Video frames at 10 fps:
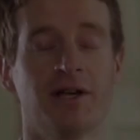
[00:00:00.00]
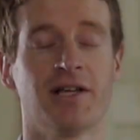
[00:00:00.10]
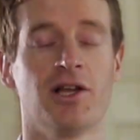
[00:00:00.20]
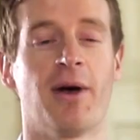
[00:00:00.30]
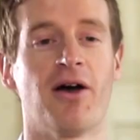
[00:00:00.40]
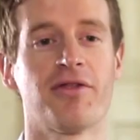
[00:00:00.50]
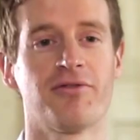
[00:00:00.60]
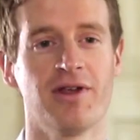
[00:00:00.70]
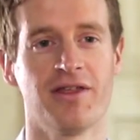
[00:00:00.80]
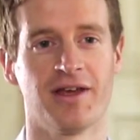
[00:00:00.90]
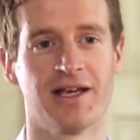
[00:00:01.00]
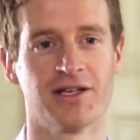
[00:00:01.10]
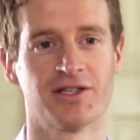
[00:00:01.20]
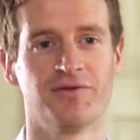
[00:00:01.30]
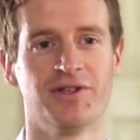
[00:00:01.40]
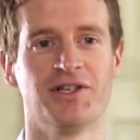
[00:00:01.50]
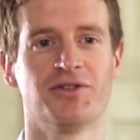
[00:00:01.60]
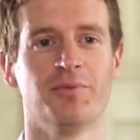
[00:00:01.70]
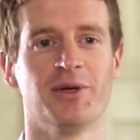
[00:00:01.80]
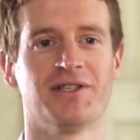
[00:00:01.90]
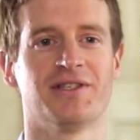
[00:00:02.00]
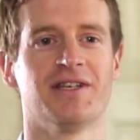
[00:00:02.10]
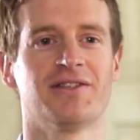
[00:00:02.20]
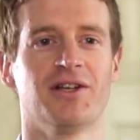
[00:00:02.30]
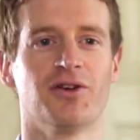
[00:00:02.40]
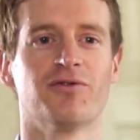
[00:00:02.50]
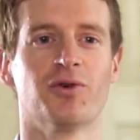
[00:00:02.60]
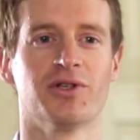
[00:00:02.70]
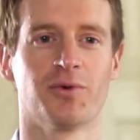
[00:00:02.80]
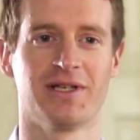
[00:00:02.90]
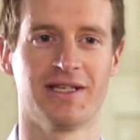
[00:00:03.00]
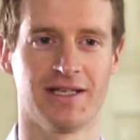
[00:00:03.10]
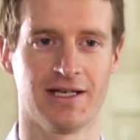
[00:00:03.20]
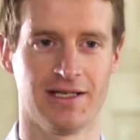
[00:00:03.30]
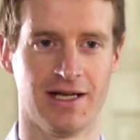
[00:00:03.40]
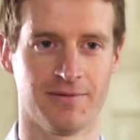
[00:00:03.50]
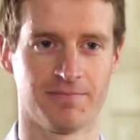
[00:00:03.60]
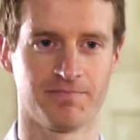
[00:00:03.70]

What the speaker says: going to tell you about three things for digital businesses to look for in 2016.